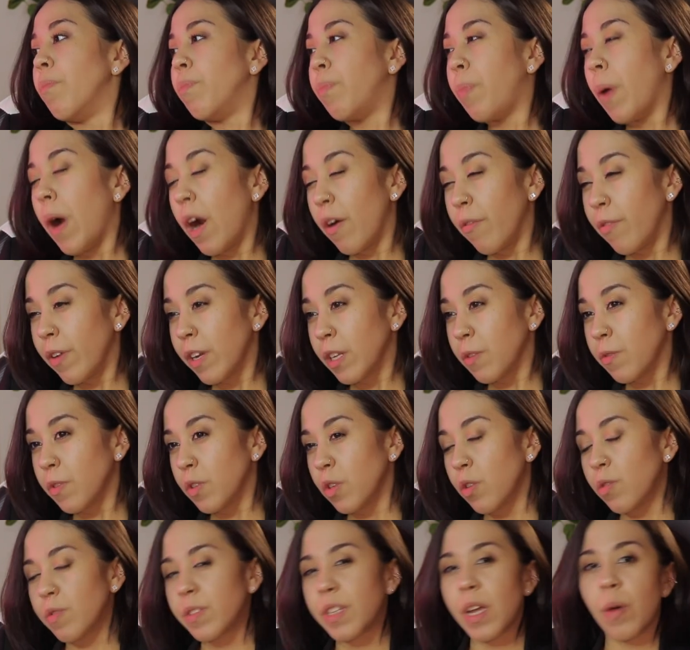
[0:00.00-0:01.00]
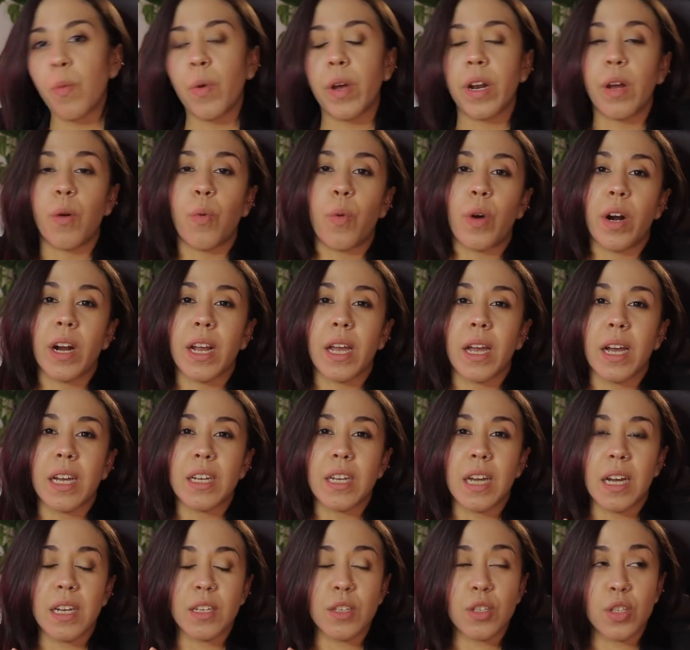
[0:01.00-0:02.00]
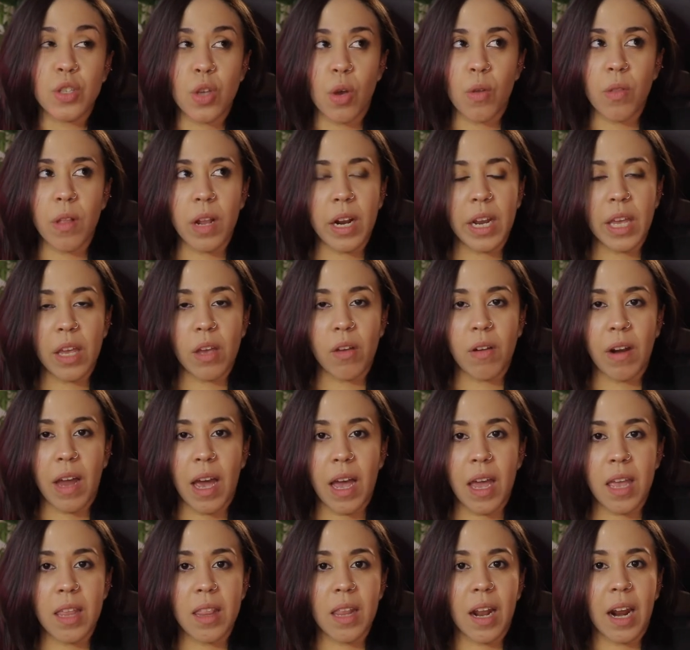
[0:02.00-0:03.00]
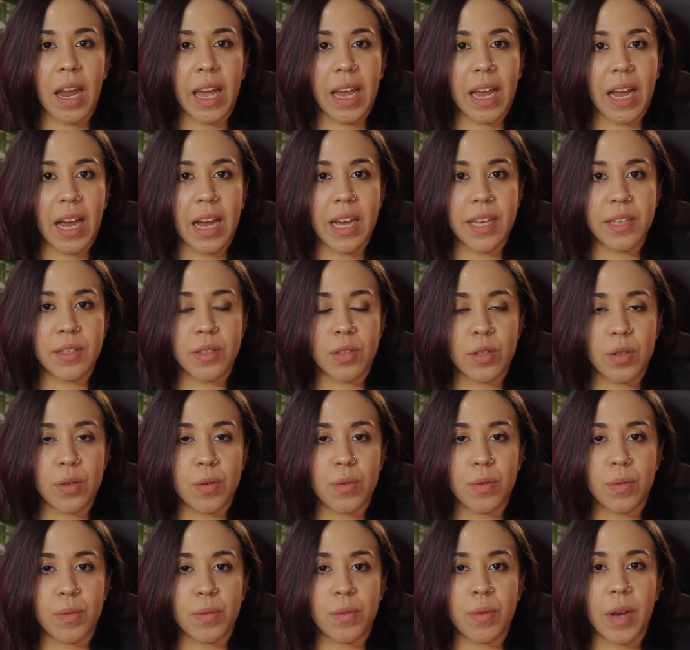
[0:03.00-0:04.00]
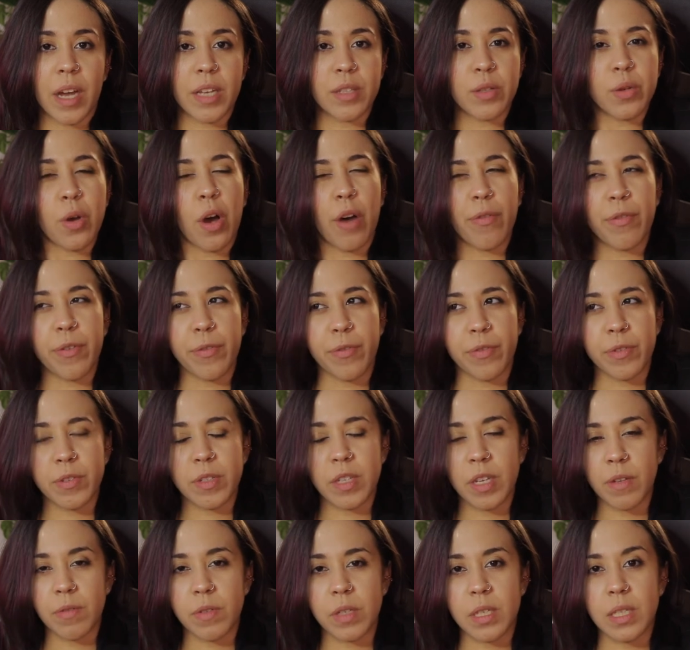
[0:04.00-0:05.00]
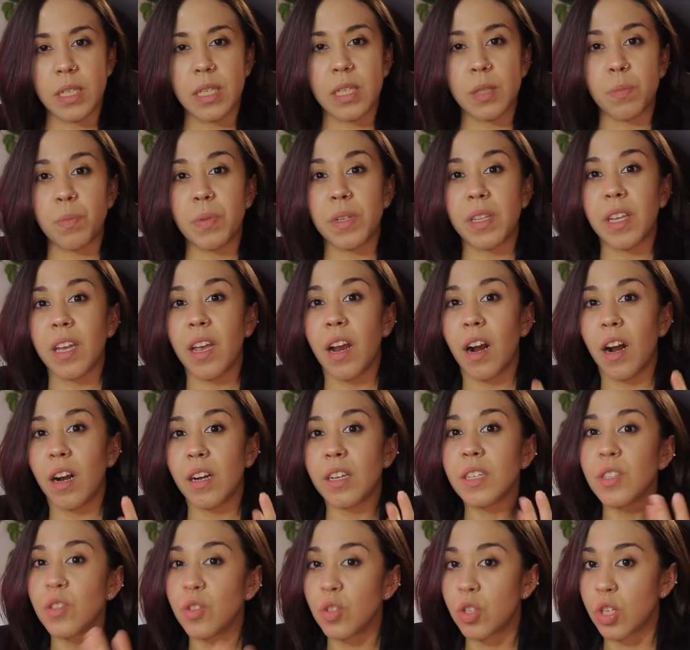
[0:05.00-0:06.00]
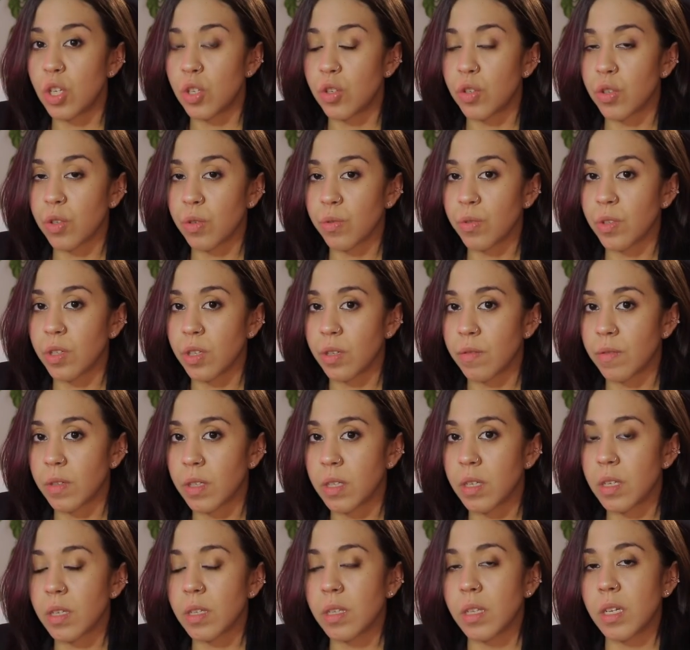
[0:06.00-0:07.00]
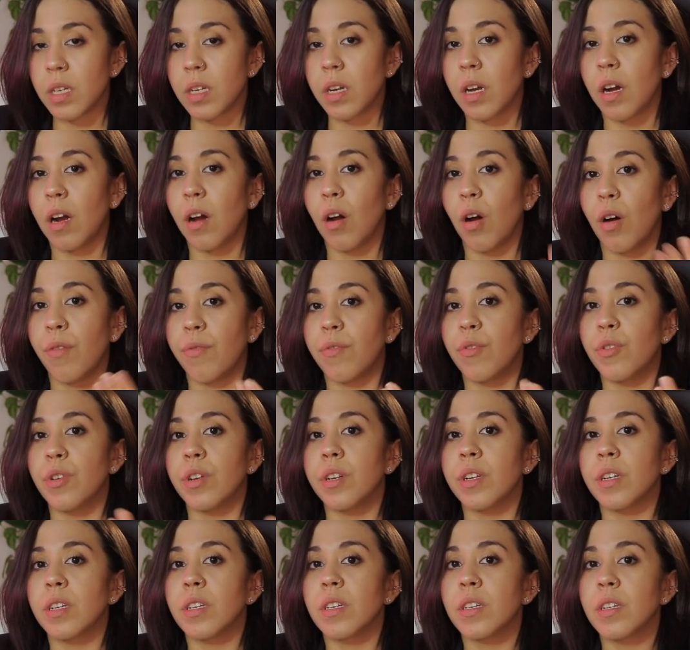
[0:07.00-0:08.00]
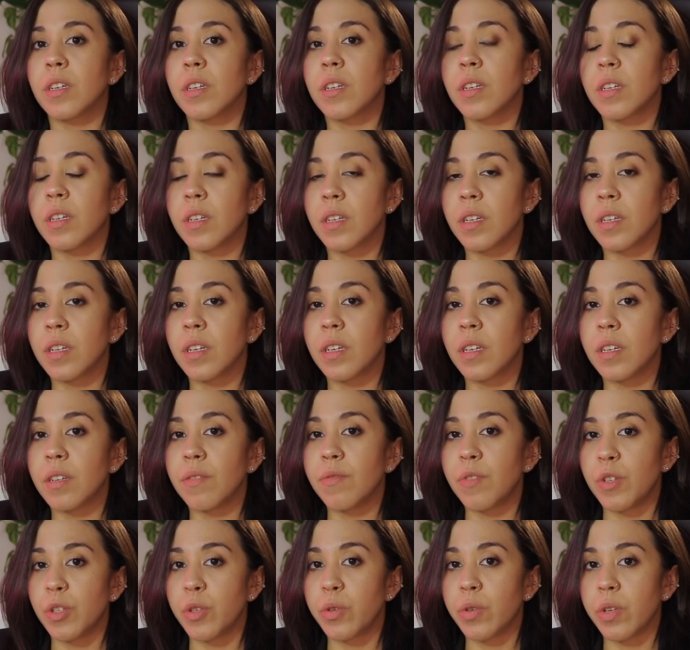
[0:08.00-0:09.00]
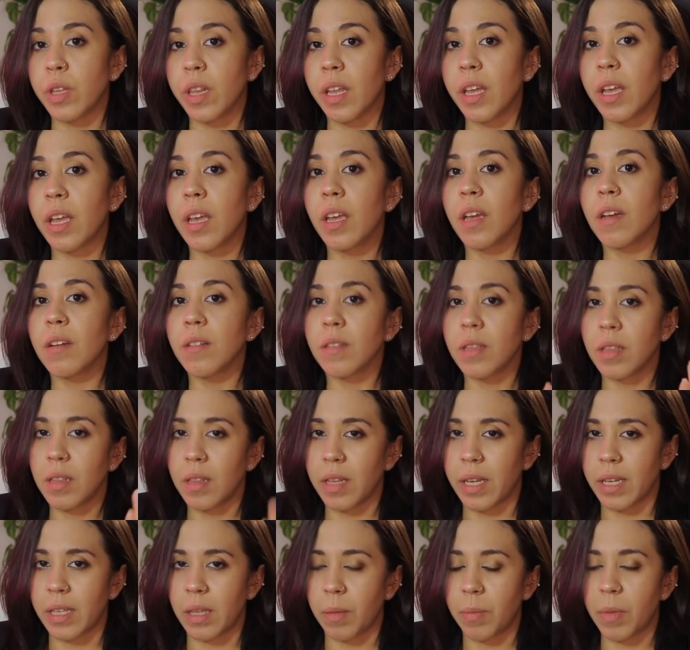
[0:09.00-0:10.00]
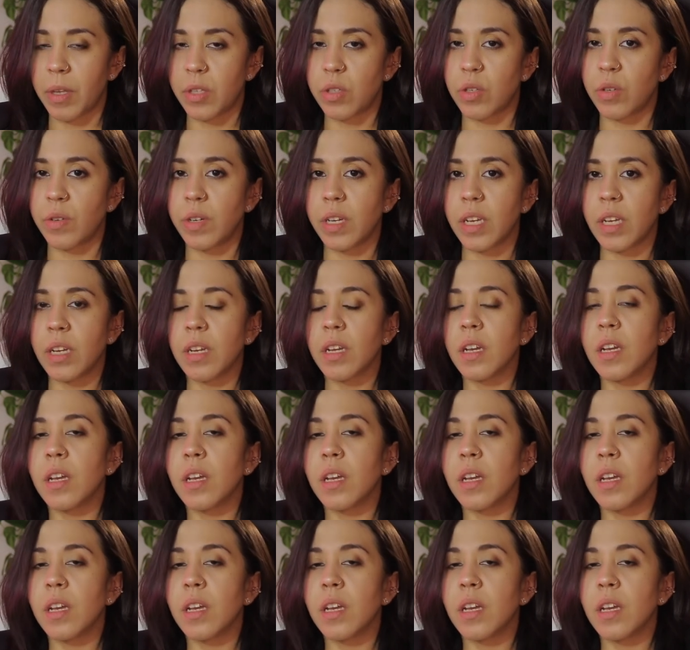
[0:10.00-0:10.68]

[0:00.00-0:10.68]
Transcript: Perfect for those that want to work Totally online like i do i do offer services but they are digital services they are offered virtually like the mentoring